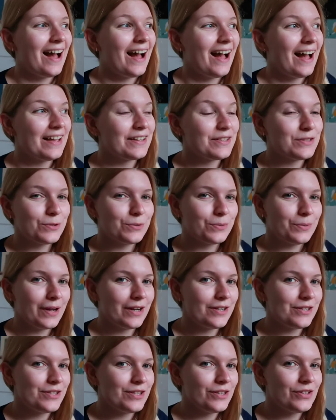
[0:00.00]
I
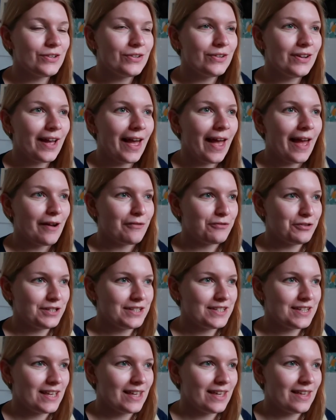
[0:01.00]
swear to you, every
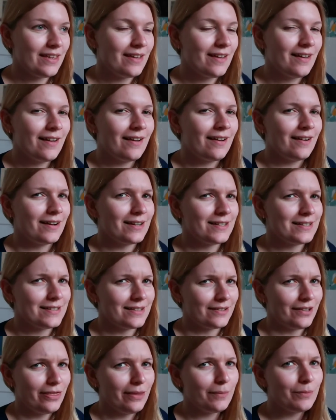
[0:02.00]
day I
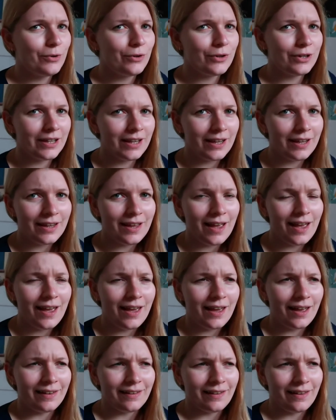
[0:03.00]
start the morning
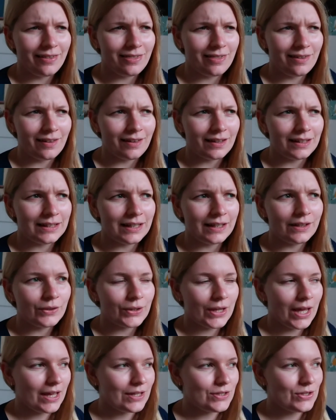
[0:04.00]
and I think like,
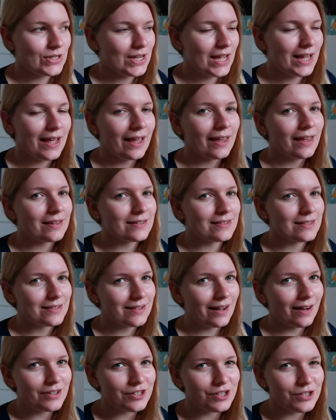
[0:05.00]
okay, today I can
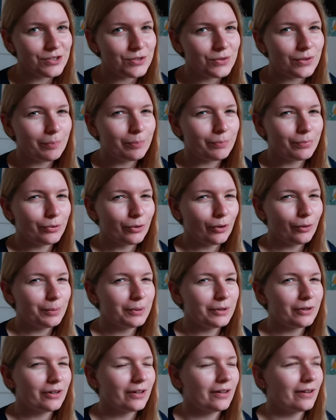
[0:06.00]
start and do a
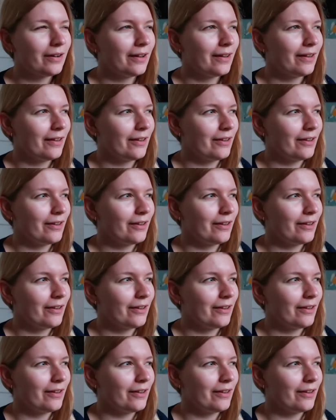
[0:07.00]
proper